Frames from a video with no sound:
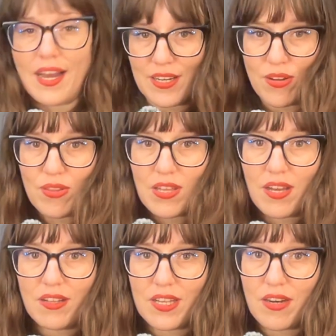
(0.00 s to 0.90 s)
I know
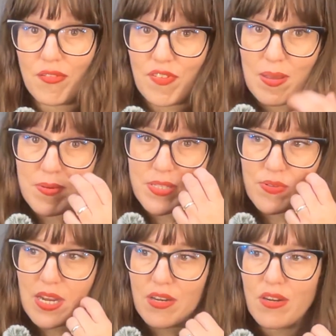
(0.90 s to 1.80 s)
that a lot of famous
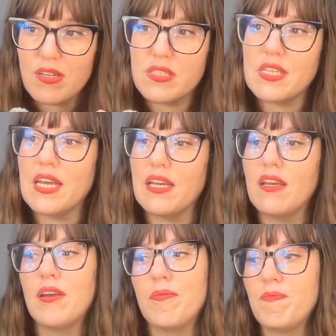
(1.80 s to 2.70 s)
writers, like
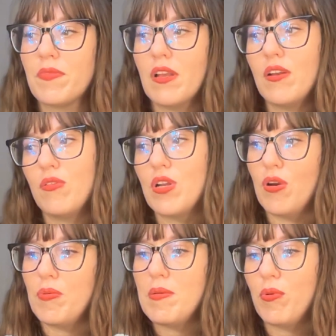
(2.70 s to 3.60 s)
I don't
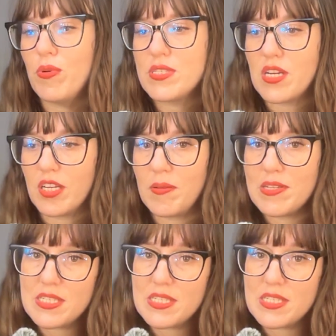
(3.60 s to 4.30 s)
know, people always talk about